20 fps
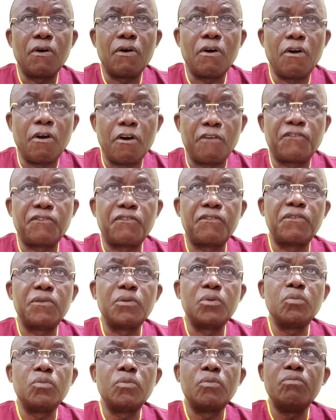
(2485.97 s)
of
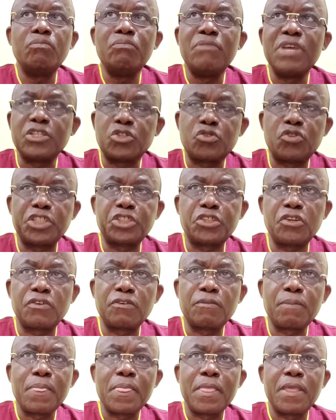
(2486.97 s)
menstruation,
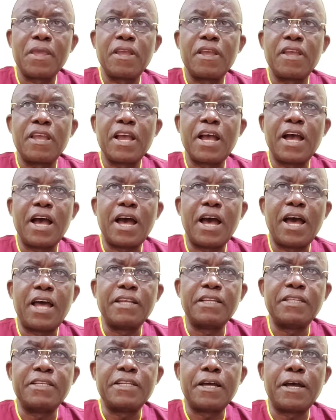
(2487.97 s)

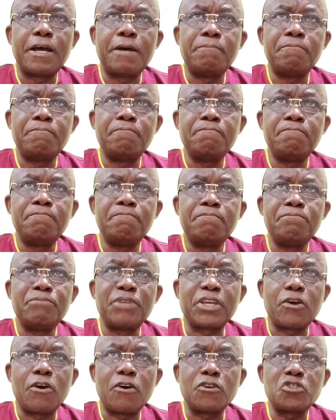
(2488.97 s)
and
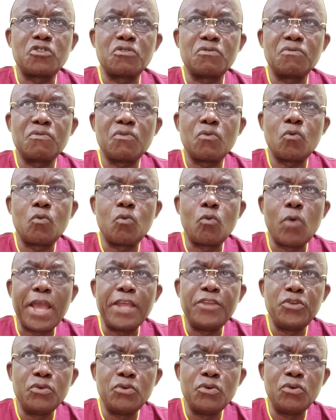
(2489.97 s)
because
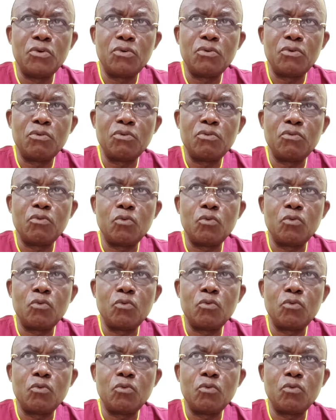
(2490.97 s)
when you